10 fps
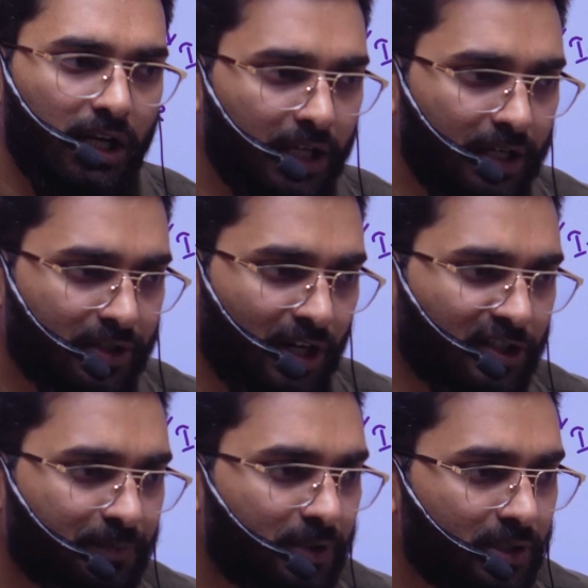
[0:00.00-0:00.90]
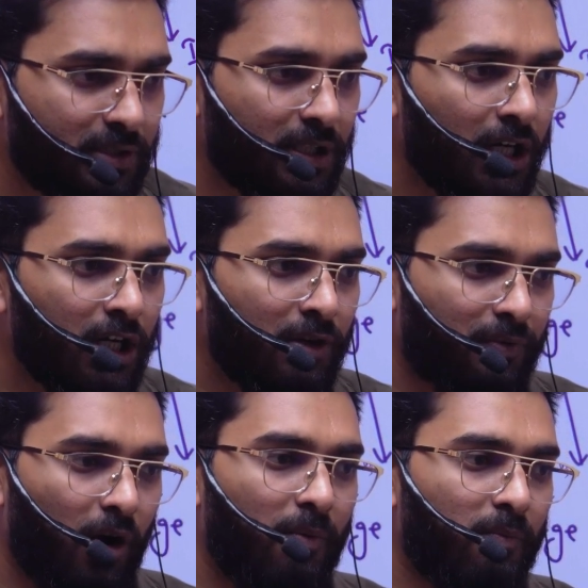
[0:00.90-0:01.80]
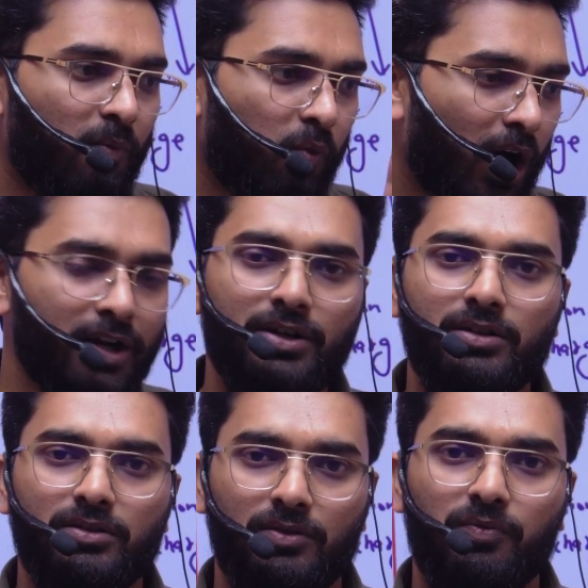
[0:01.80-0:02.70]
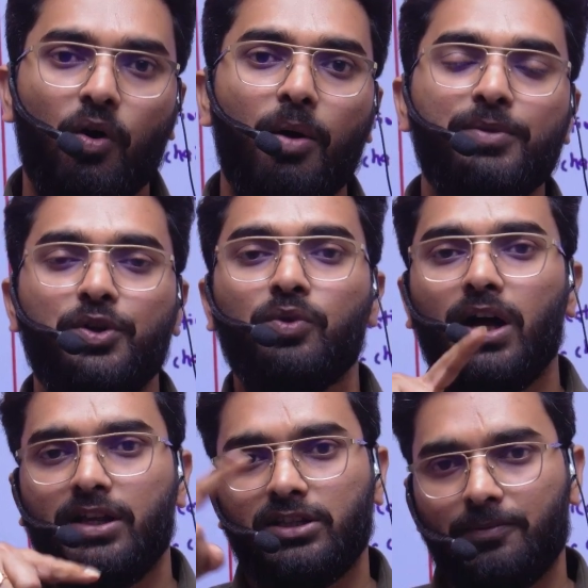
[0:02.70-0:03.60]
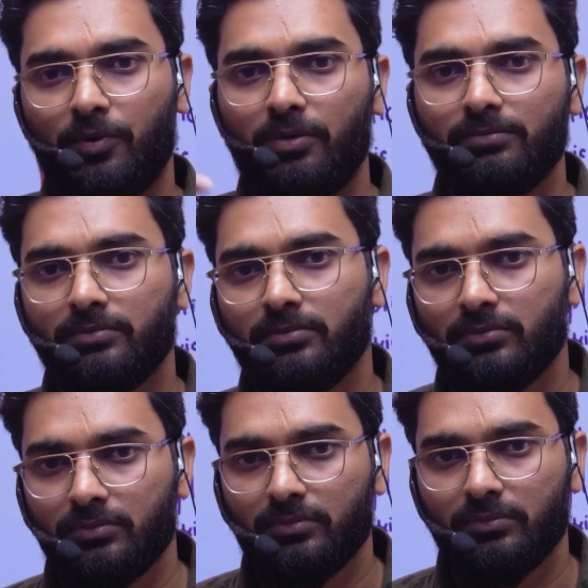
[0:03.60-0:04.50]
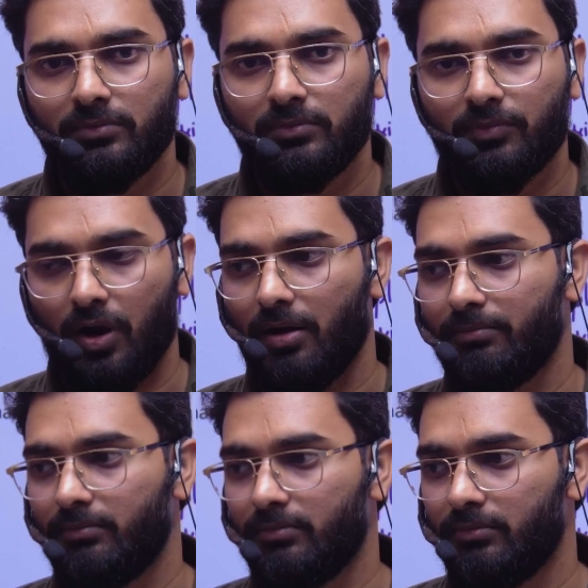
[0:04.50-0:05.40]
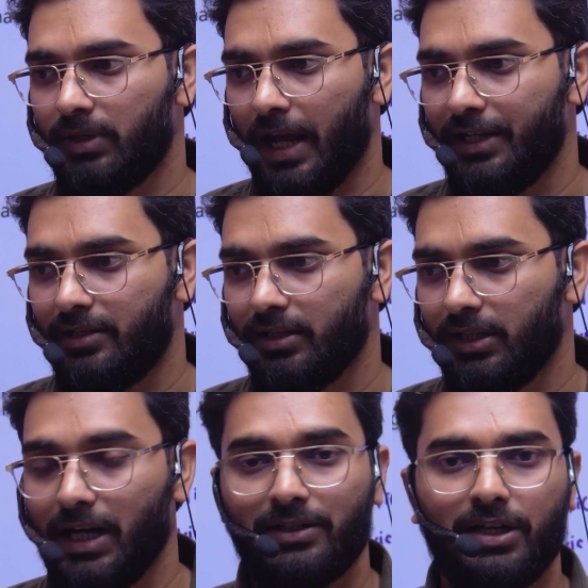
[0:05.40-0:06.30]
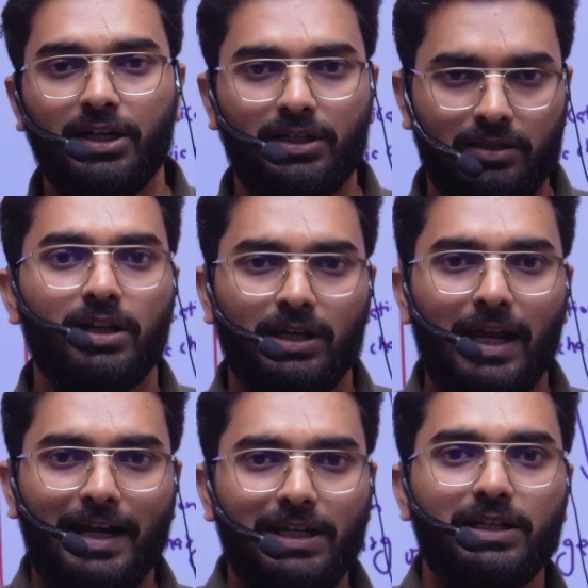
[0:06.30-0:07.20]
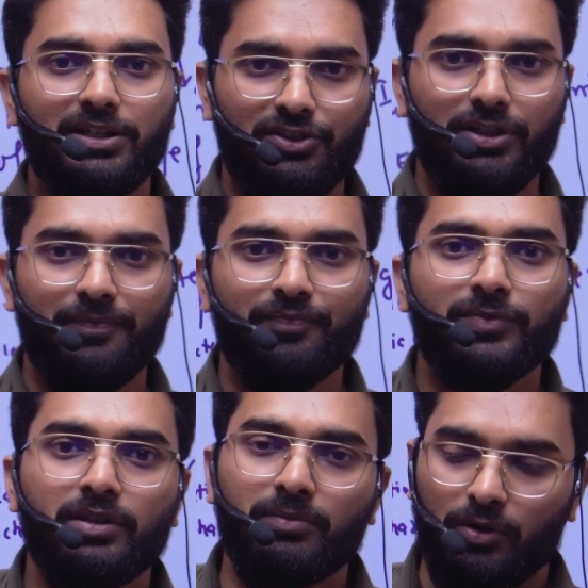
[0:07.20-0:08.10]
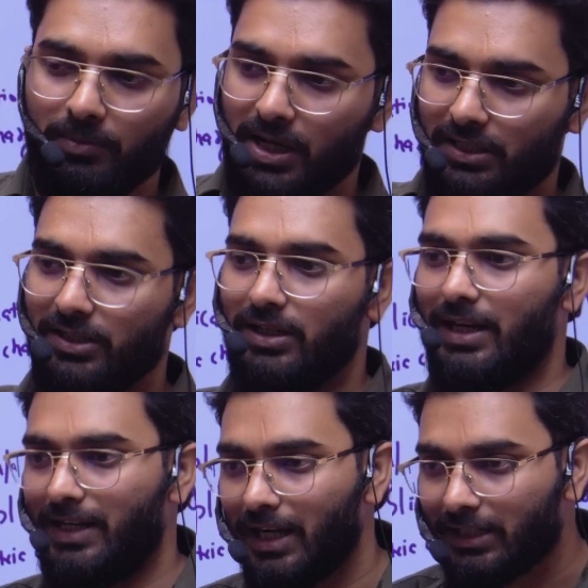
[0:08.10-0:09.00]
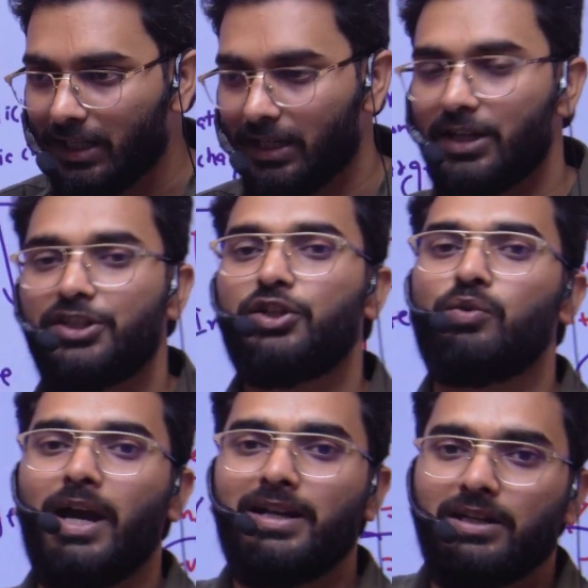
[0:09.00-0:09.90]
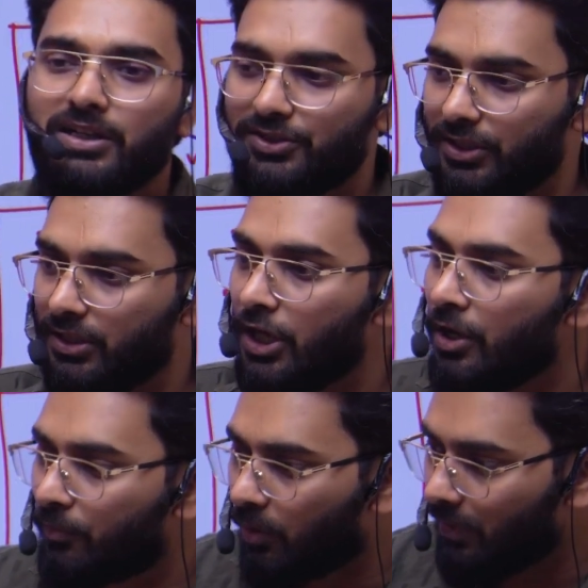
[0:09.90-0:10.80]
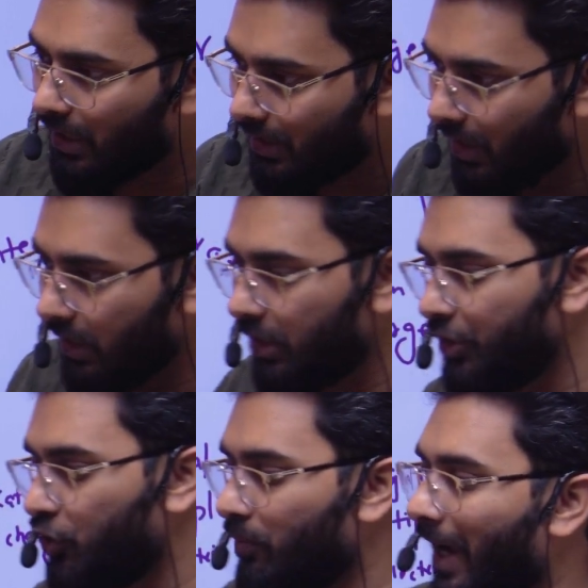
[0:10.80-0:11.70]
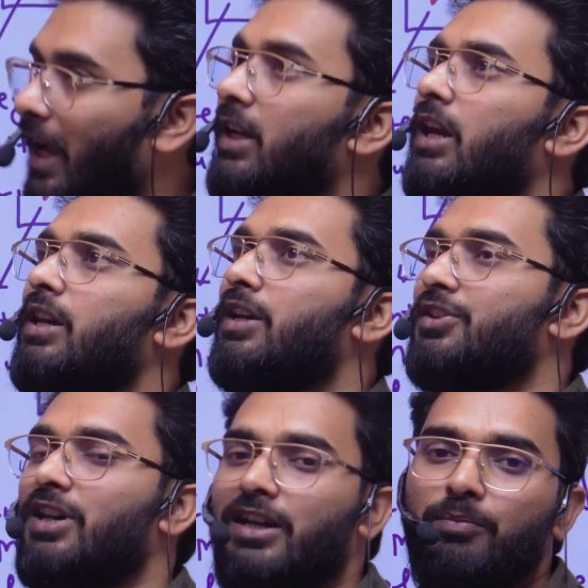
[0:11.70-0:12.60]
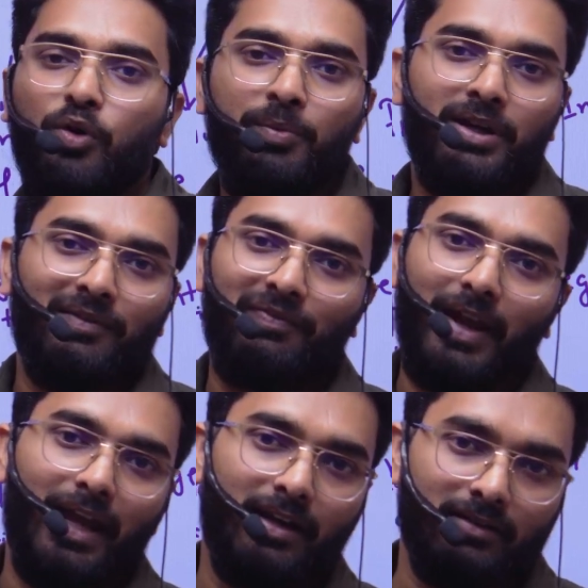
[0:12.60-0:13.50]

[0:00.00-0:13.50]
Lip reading: transfer from one form to another form, from electric light energy, from electric energy to light energy, from electric energy to mechanical energy that are moving a fan.